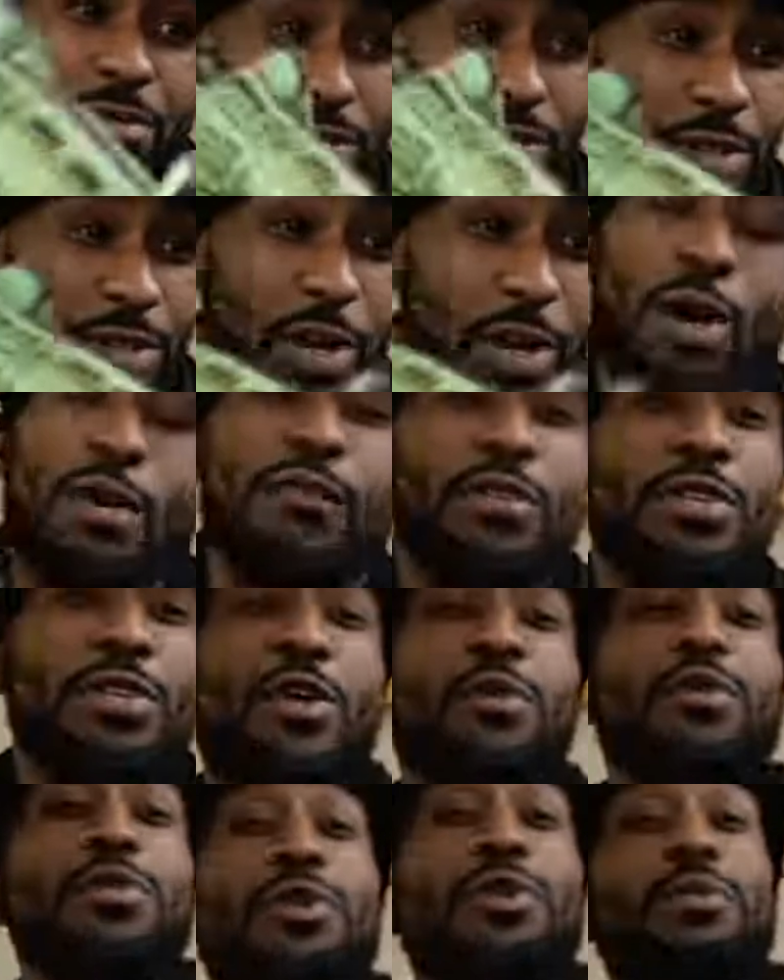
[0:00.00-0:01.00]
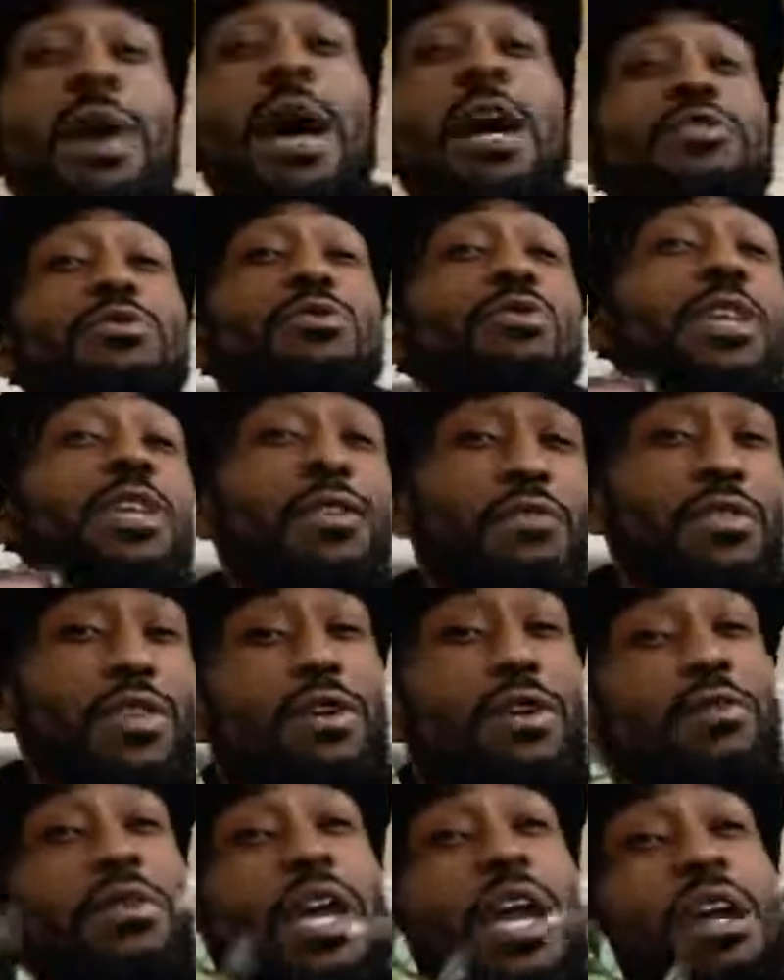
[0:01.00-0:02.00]
Oh, if you don't know, I do love video
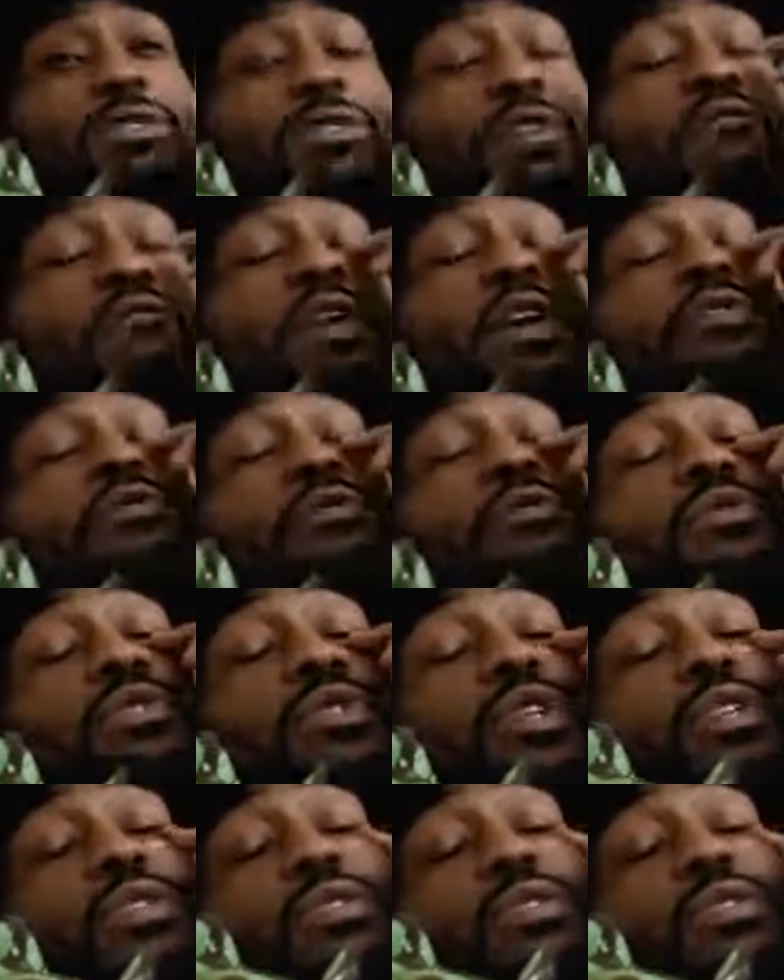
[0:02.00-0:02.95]
games of retro sense.